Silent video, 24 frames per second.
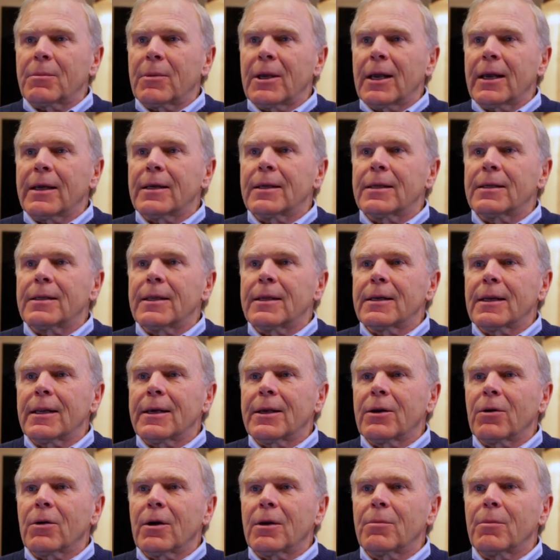man and then
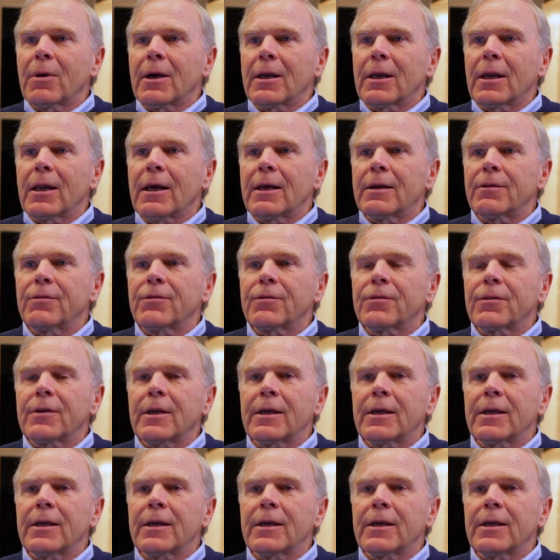later on in my life.